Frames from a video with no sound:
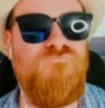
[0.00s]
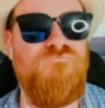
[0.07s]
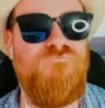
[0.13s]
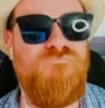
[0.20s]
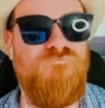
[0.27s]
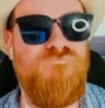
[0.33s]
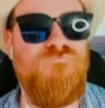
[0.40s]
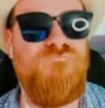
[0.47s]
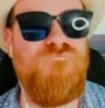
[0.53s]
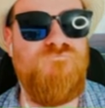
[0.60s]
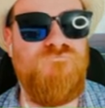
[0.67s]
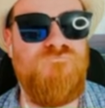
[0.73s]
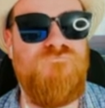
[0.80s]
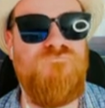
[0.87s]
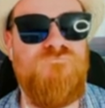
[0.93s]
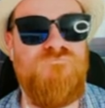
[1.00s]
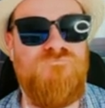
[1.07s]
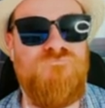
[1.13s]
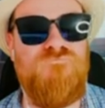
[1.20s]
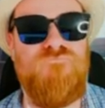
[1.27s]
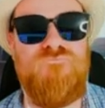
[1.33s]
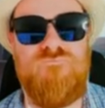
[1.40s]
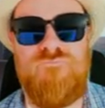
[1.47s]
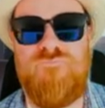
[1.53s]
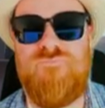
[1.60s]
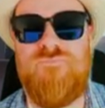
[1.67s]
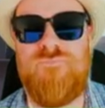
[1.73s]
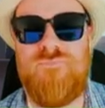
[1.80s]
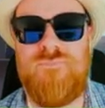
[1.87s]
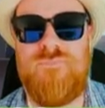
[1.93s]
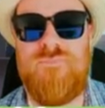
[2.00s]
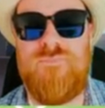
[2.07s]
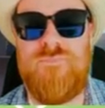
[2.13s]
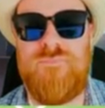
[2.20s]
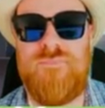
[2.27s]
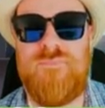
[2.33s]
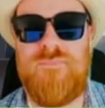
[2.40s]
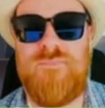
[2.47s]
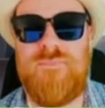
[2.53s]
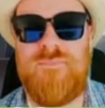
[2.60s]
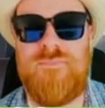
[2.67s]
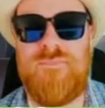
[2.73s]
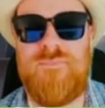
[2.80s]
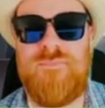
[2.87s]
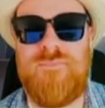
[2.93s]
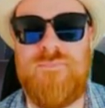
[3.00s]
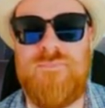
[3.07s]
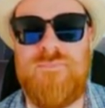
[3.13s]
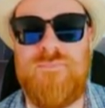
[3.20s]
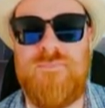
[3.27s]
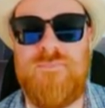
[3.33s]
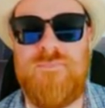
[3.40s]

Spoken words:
Nobody speaks.